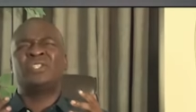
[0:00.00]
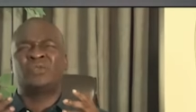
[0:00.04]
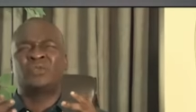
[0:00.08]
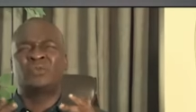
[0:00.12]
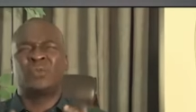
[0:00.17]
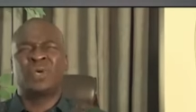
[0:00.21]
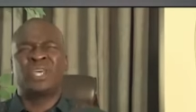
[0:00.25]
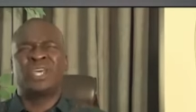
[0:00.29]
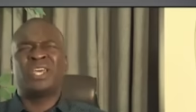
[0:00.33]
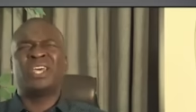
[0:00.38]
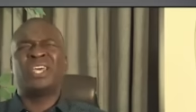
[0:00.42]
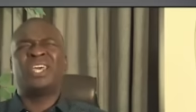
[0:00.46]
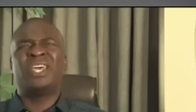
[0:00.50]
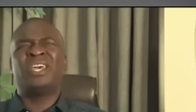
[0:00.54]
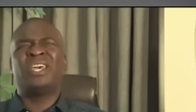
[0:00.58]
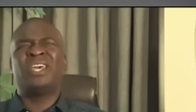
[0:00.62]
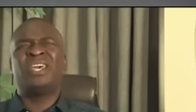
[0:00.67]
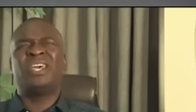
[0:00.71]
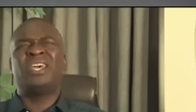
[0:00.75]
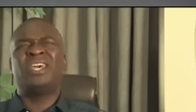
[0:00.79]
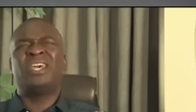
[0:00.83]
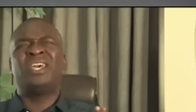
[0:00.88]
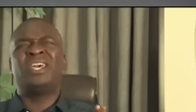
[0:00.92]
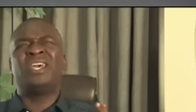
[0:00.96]

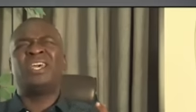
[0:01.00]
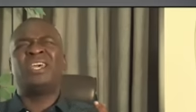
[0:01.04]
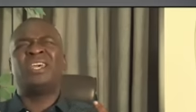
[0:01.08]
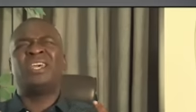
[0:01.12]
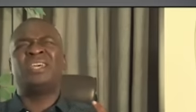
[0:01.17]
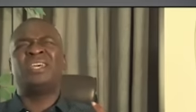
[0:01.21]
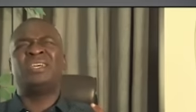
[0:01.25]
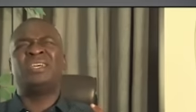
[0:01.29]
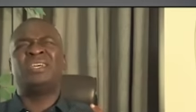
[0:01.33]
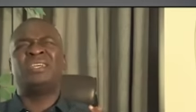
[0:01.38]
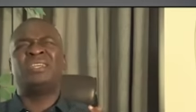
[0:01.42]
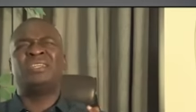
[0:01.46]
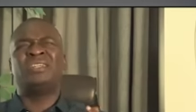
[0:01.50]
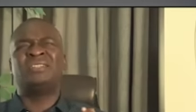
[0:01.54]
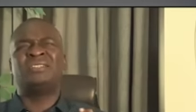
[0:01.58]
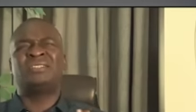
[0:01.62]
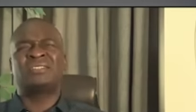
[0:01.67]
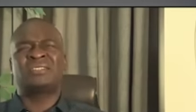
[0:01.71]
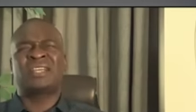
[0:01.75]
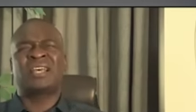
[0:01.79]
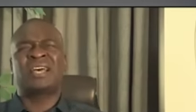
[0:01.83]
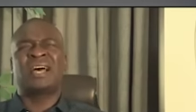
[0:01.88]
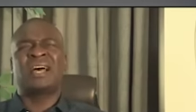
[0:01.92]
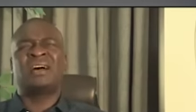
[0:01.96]
sweet
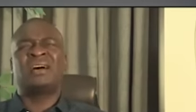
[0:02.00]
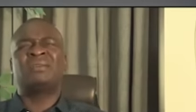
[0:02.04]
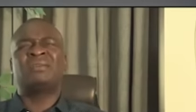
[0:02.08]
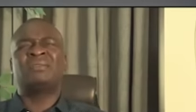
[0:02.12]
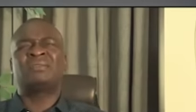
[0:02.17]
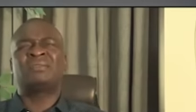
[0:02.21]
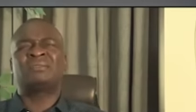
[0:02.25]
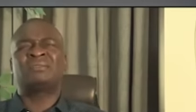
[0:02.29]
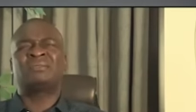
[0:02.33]
sound.